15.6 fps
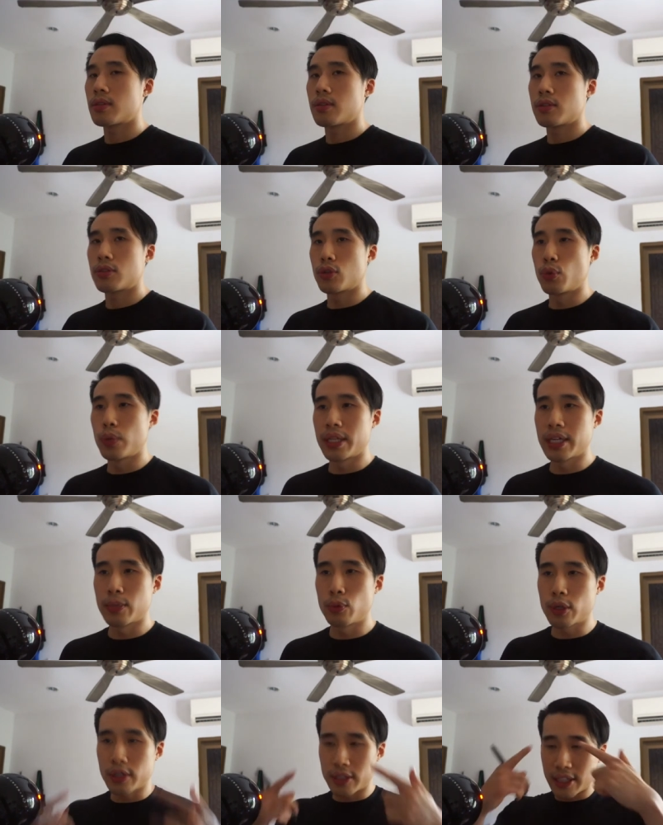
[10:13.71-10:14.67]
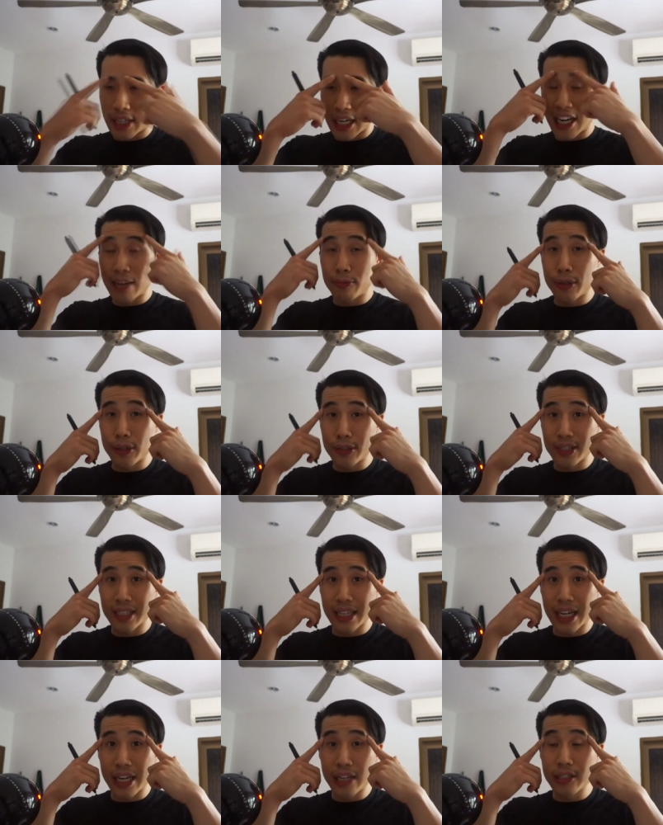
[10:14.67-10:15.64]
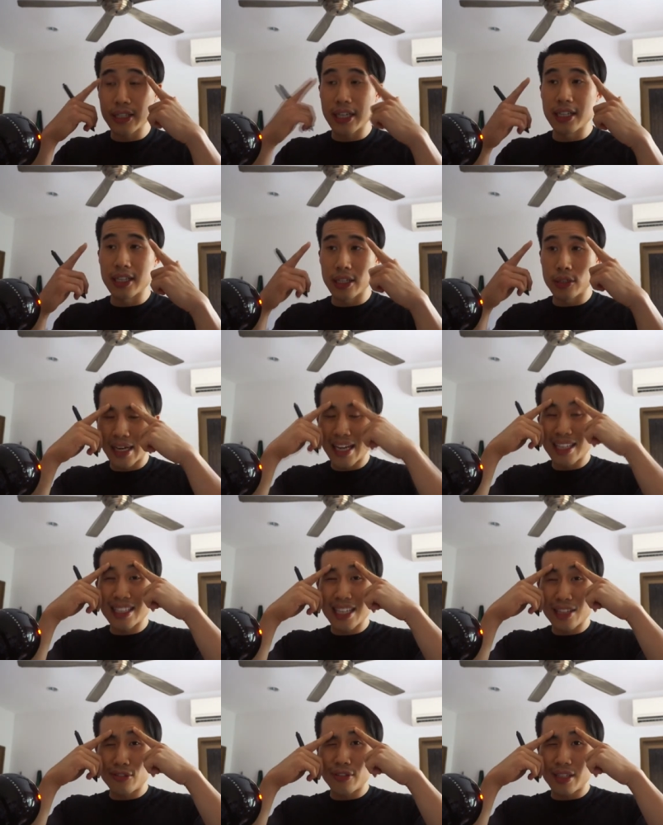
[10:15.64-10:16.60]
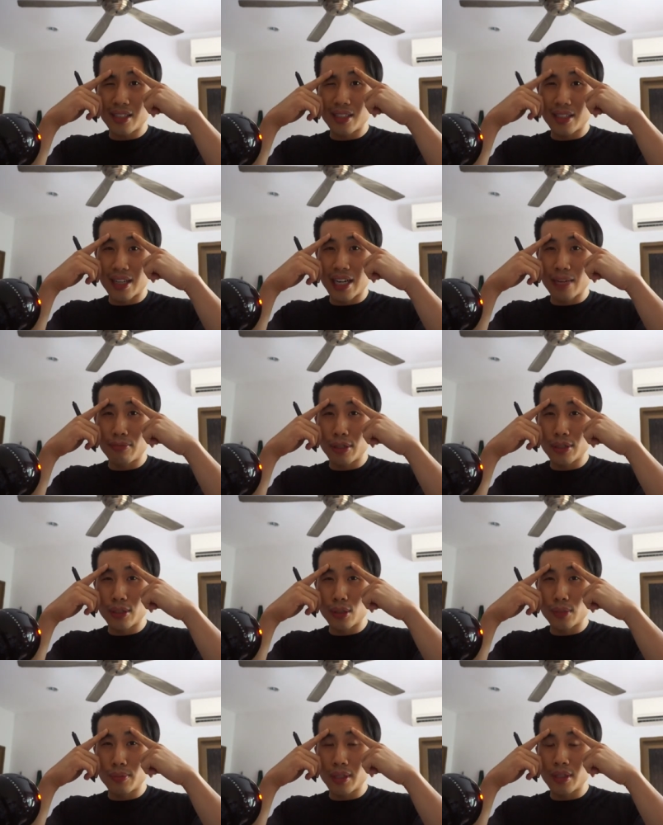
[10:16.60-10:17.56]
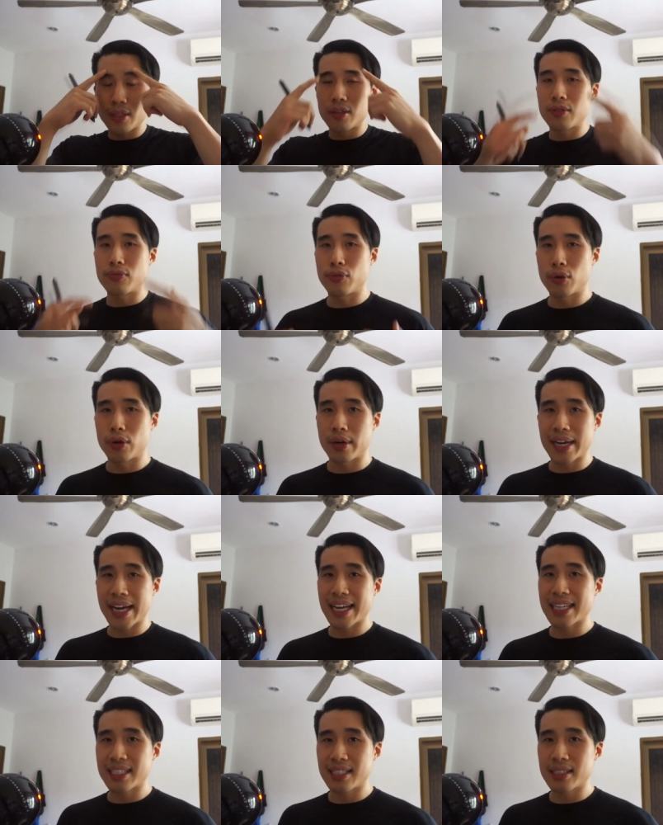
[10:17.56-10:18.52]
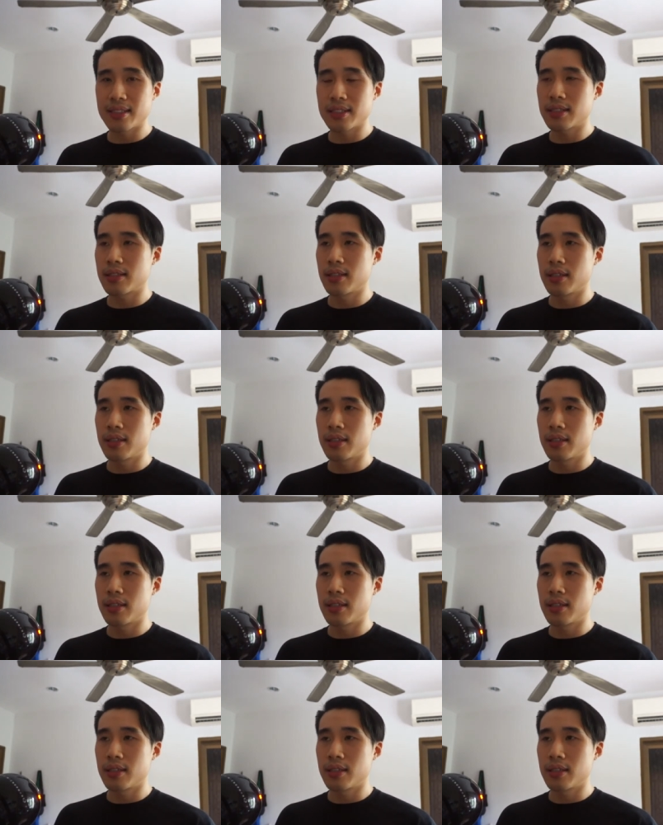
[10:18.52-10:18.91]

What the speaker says: So when I work on the eyebrows and eyes, I like to exaggerate the eyebrows a little bit for accents.